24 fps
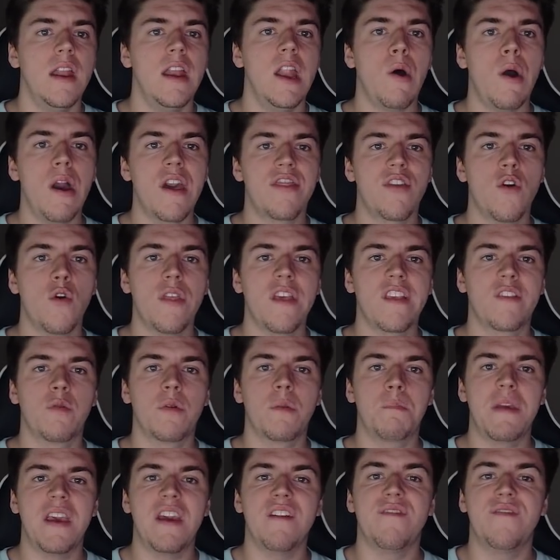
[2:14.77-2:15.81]
Now I thought this
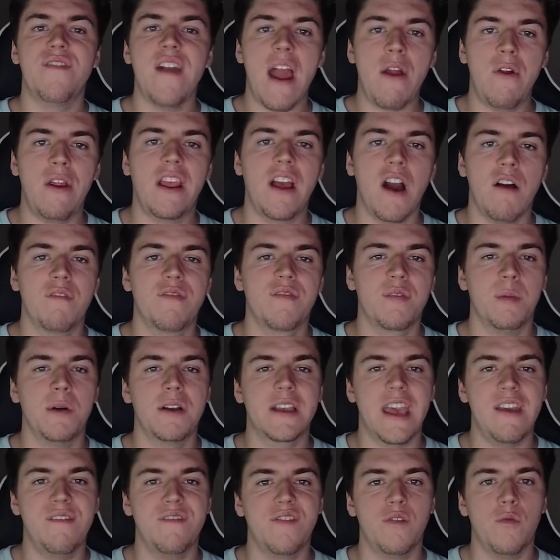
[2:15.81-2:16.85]
would be a very comfortable
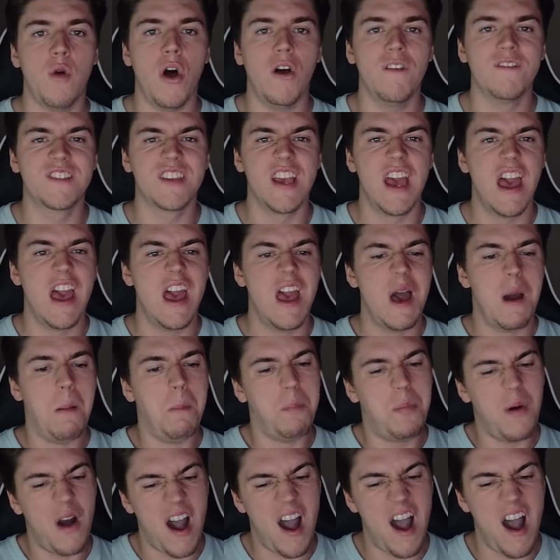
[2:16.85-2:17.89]
game for Wolves,
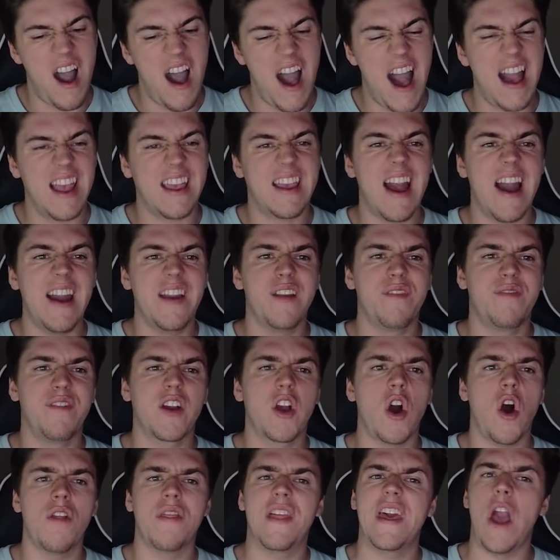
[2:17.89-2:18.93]
but I kind of
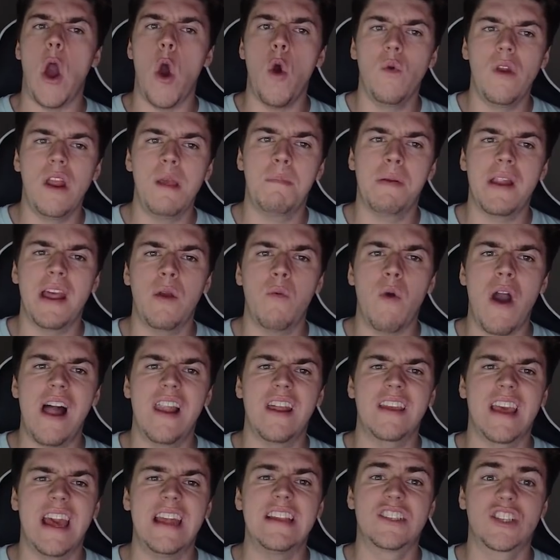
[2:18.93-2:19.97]
forgot they only play well
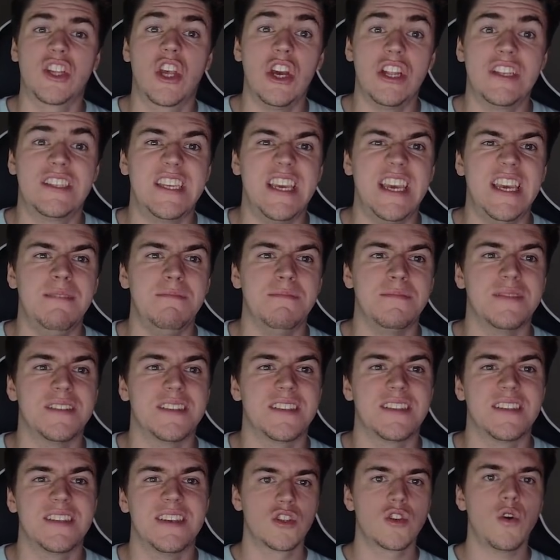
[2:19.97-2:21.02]
against good
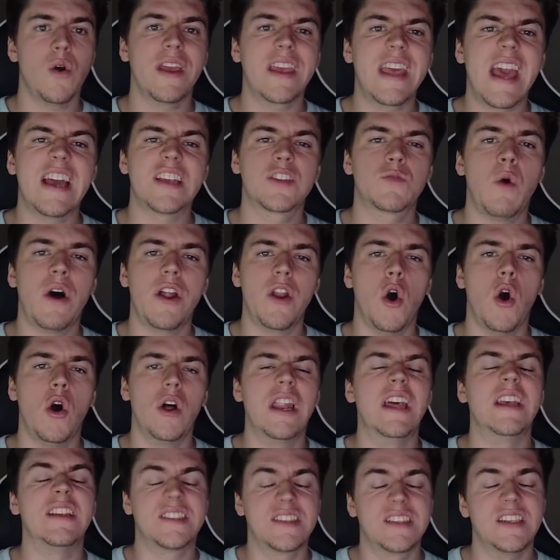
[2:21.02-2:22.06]
teams. So I guess
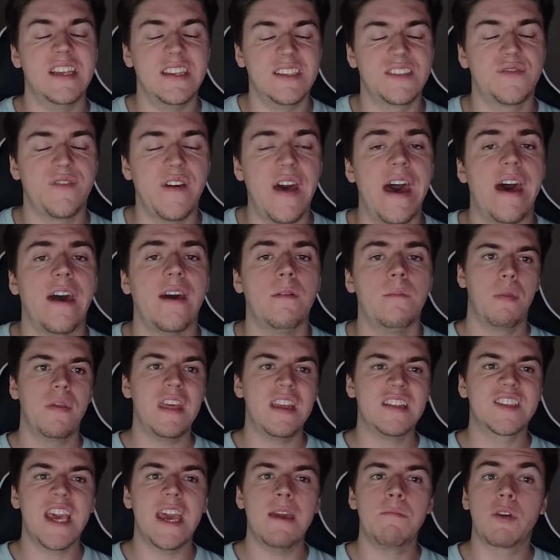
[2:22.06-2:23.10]
1-1 is fair. But
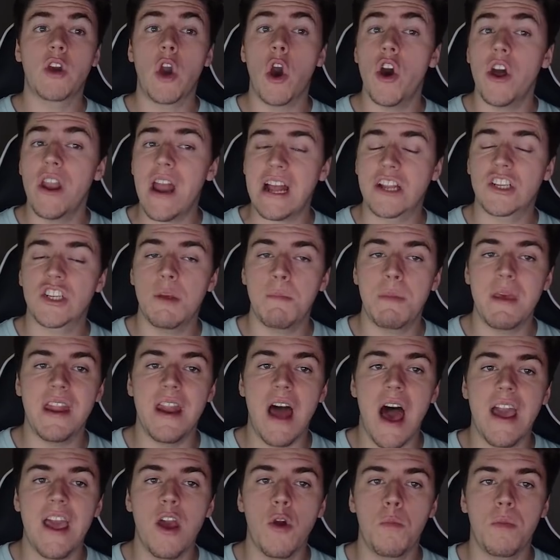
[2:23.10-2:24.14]
this game could actually be
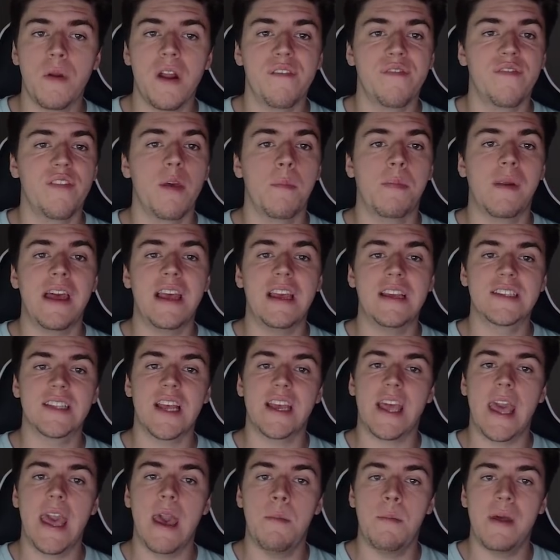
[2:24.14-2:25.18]
an eye-opener for the players
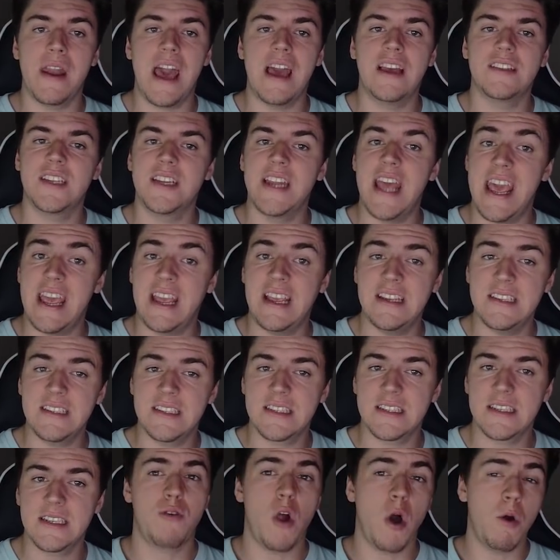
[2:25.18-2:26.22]
like Jimenez and
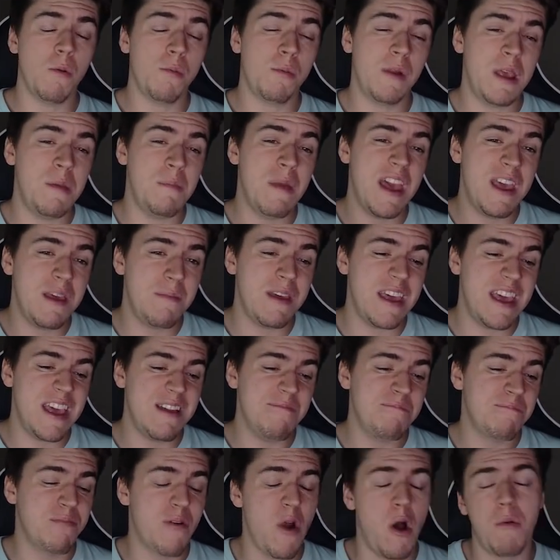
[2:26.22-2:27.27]
Ings. Probably
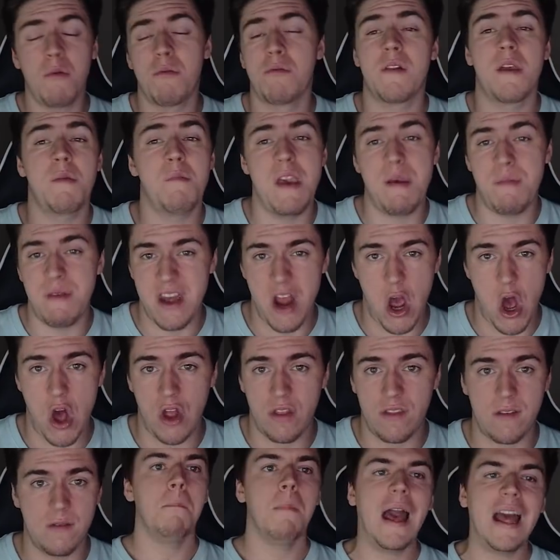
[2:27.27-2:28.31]
maybe
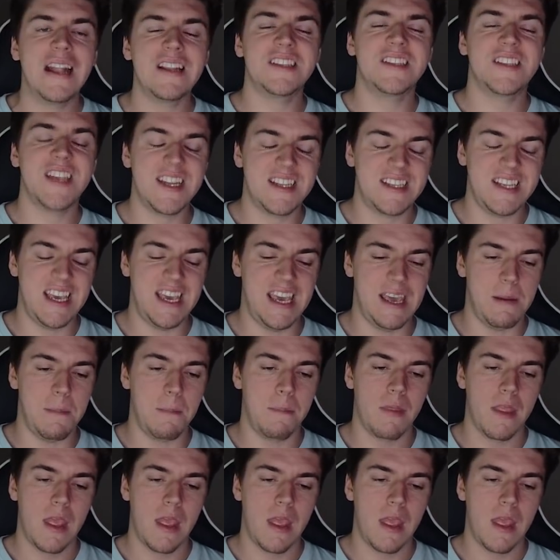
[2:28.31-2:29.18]
not. Man City